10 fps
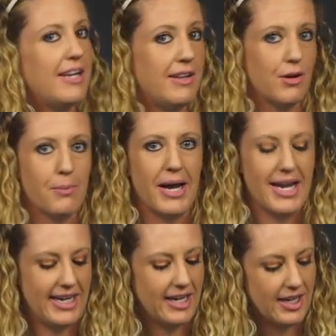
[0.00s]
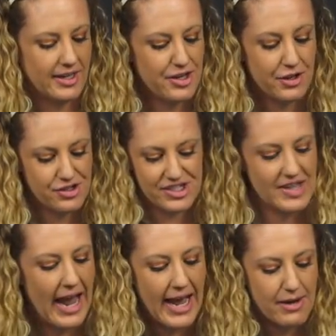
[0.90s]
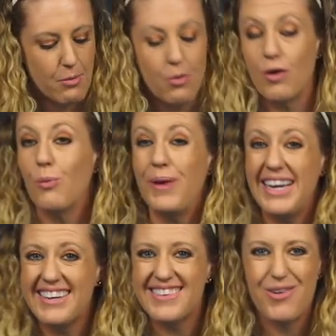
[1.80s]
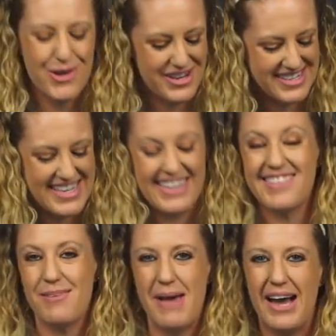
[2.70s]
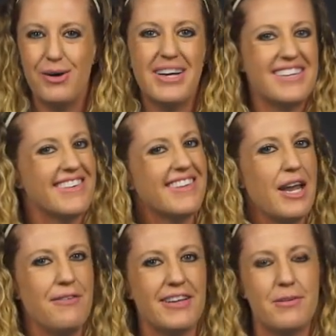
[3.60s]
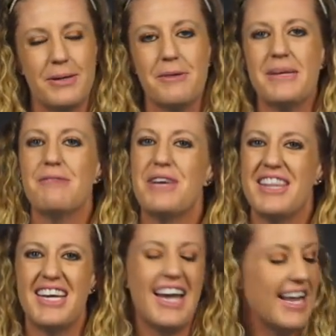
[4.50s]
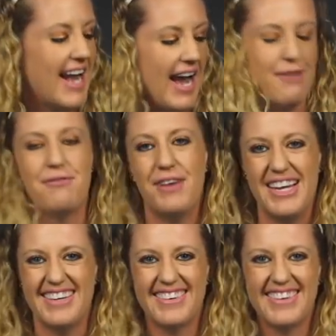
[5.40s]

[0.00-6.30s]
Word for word: either by, you can just add more weight, or you can take some out and just kind of experiment with it and have fun.